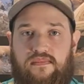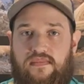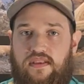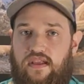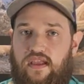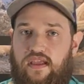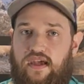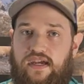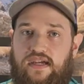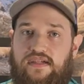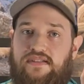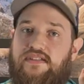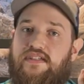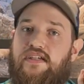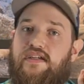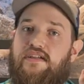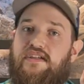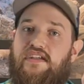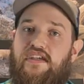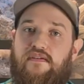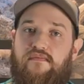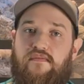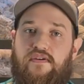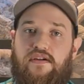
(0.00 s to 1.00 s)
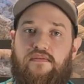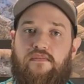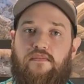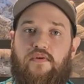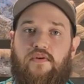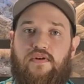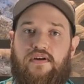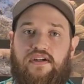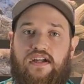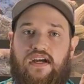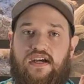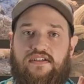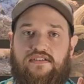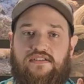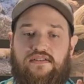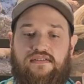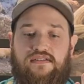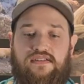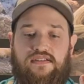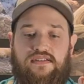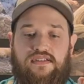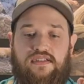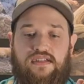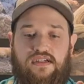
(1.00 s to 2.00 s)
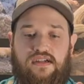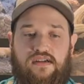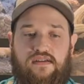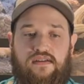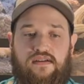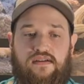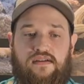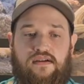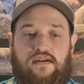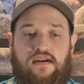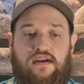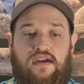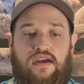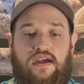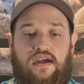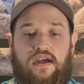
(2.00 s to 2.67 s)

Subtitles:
like I said, give it a more naturalistic look.